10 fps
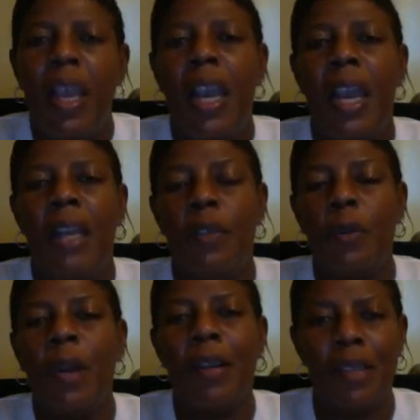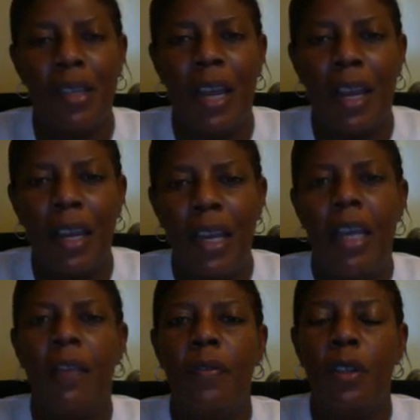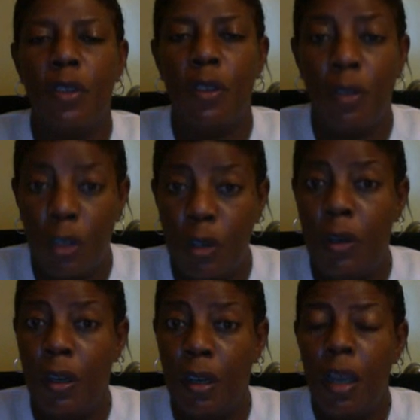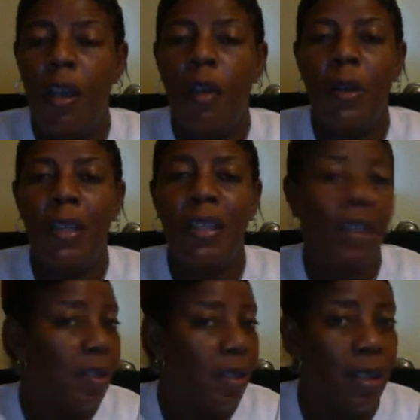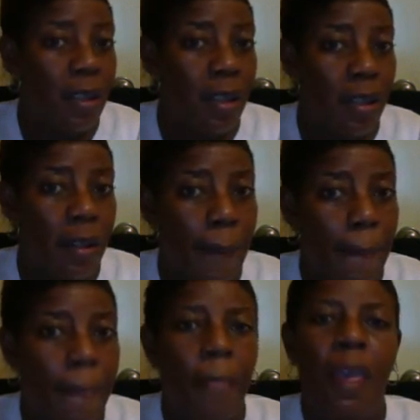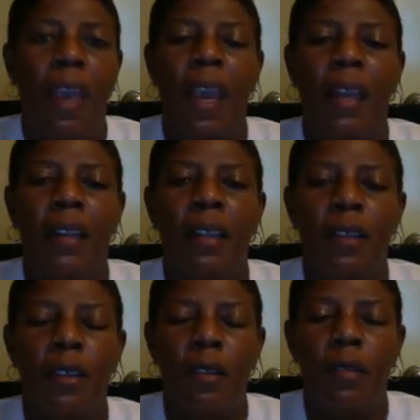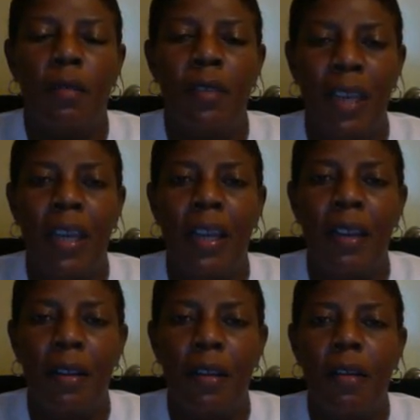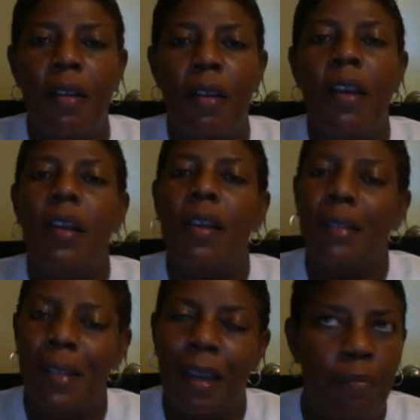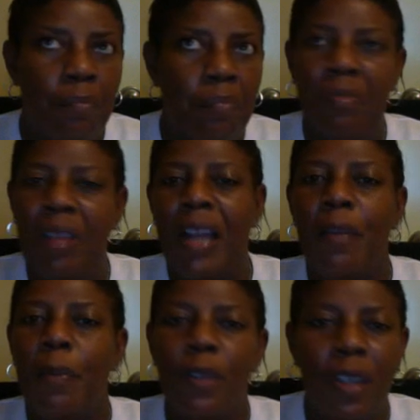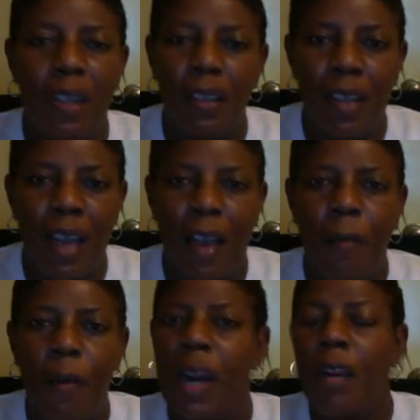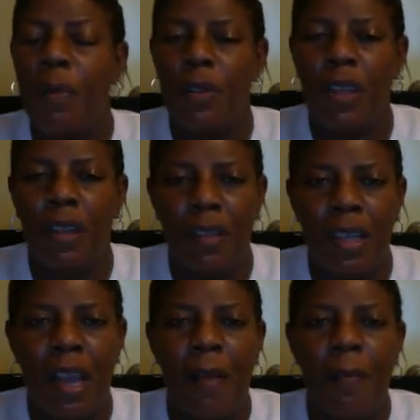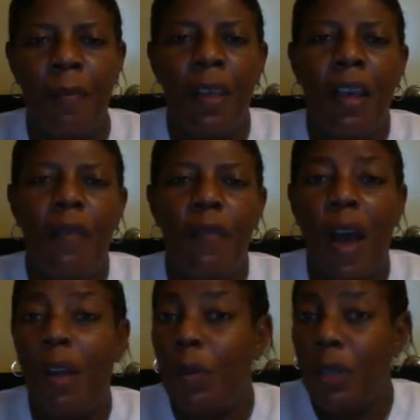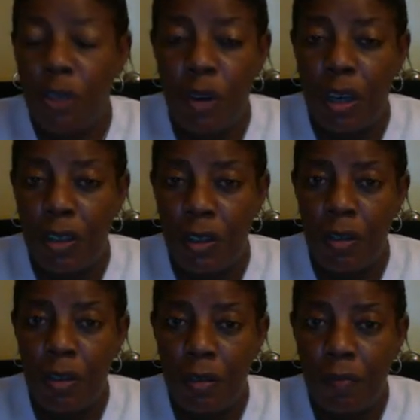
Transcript: And throughout the day, if the student was consistent and did 90% of the time or 80% of the time follow instructions,